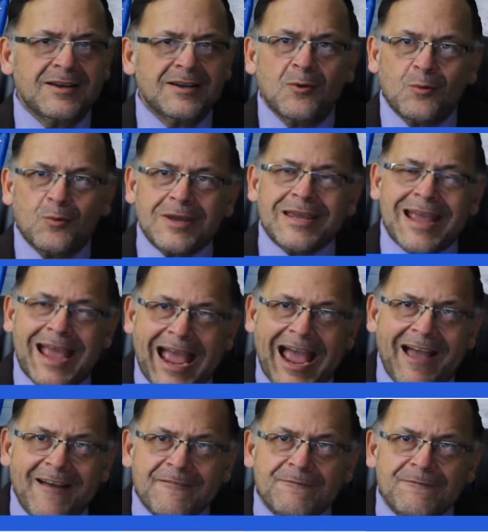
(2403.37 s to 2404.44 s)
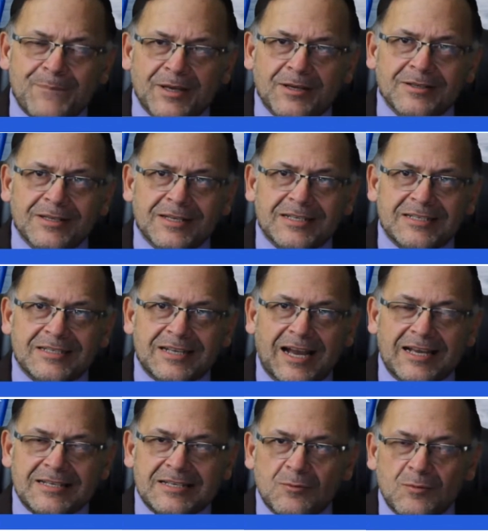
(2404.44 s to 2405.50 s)
We have buildings,
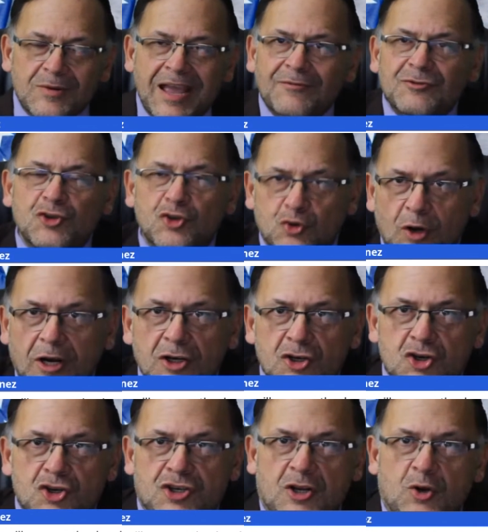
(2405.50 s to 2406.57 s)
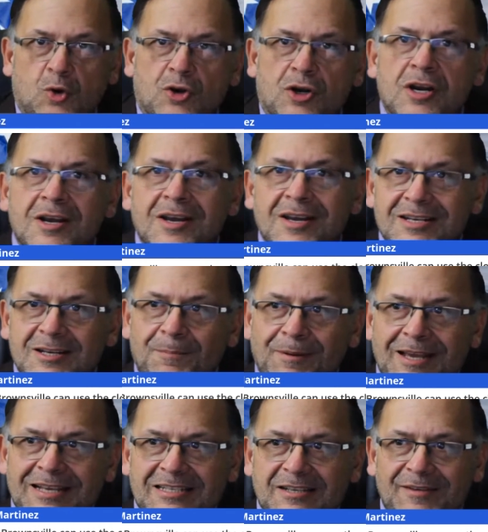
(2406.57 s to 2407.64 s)
guys. We have structures in order to
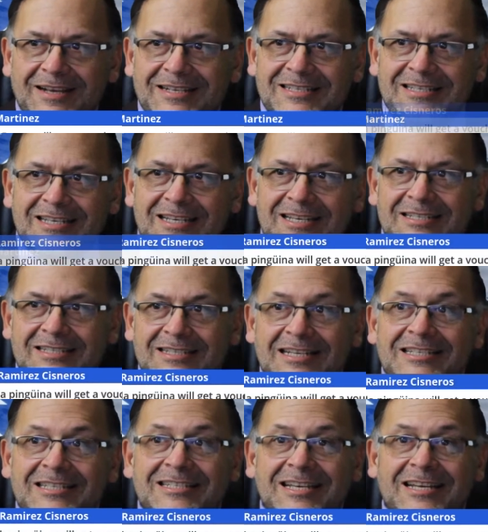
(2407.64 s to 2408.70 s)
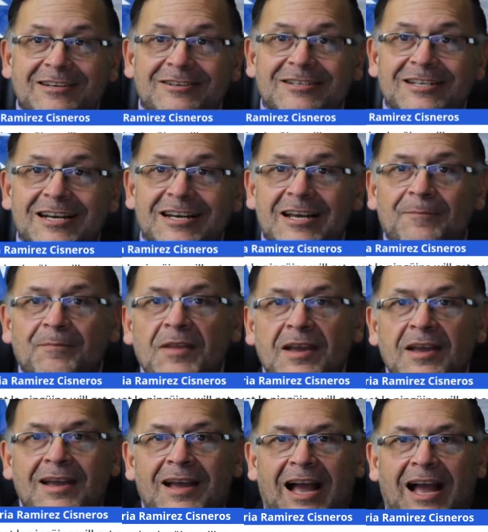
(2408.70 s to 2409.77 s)
place the vaccines. Let's just get it done.
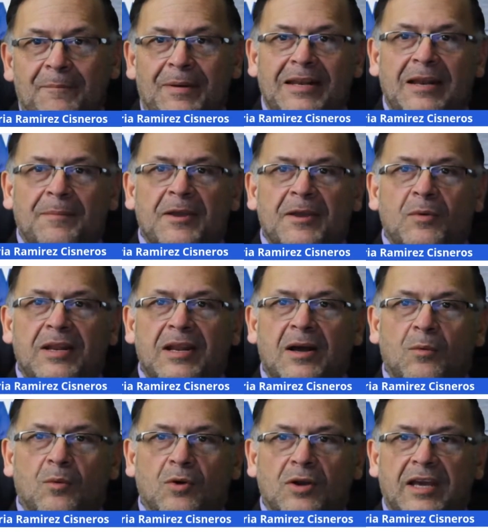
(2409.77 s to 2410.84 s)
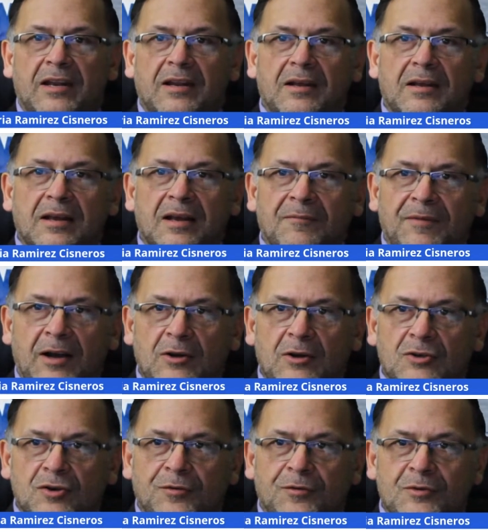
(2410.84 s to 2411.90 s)
I bet La Pingüina will get a
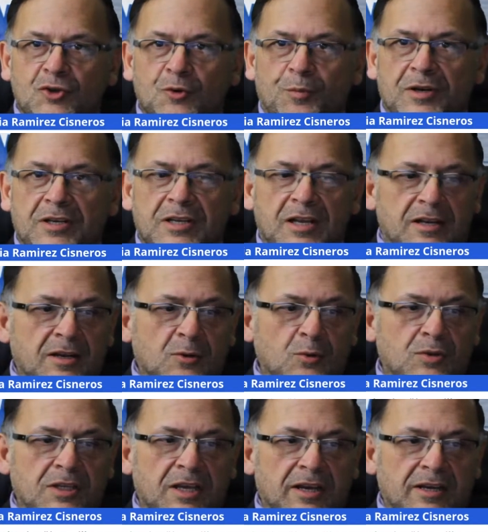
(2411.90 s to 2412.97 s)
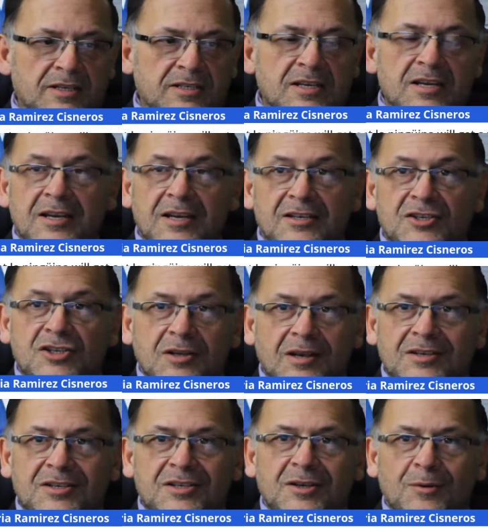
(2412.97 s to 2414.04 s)
voucher from the superintendent Gutierrez.
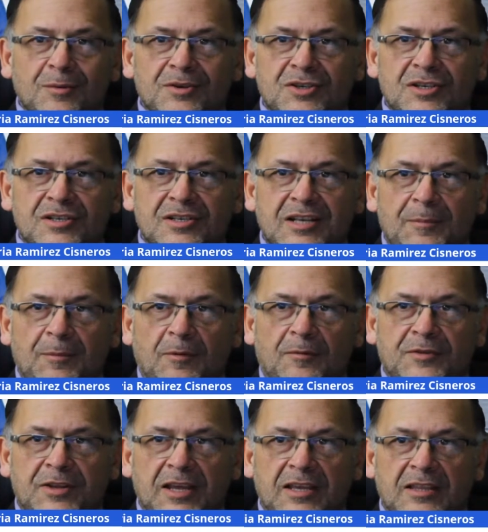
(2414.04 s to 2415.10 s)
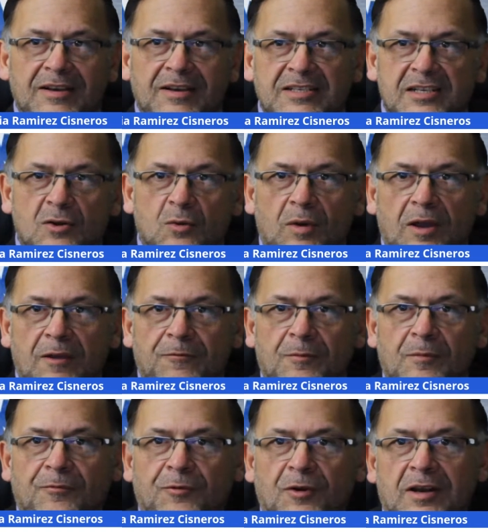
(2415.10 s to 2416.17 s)
She's capable of taking the vaccine away from a
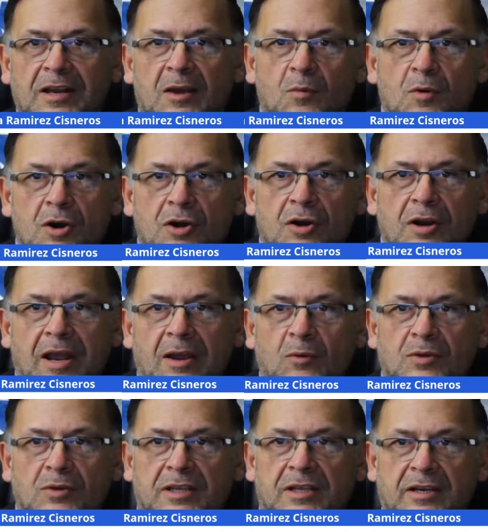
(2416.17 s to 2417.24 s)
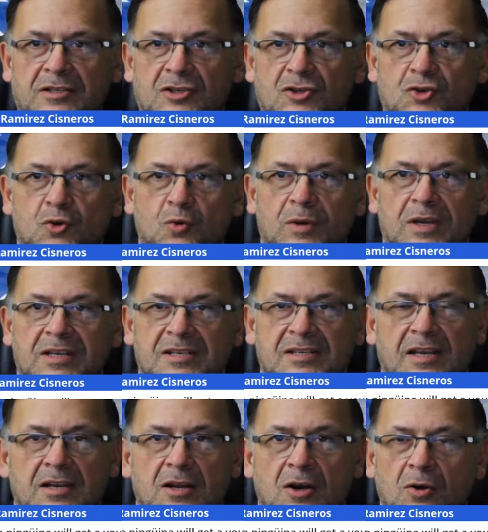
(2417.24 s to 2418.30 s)
frontline worker, and Gutierrez is too weak to
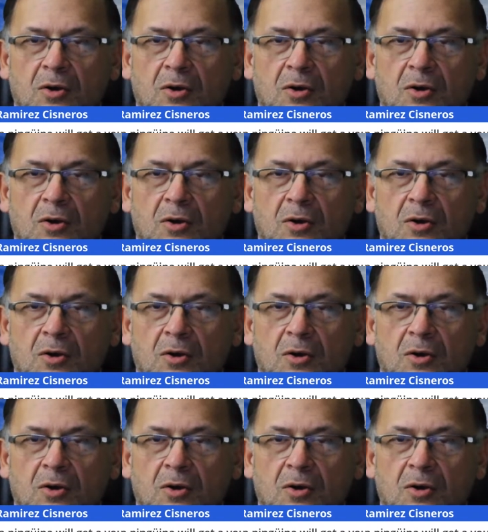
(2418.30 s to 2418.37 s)
say no.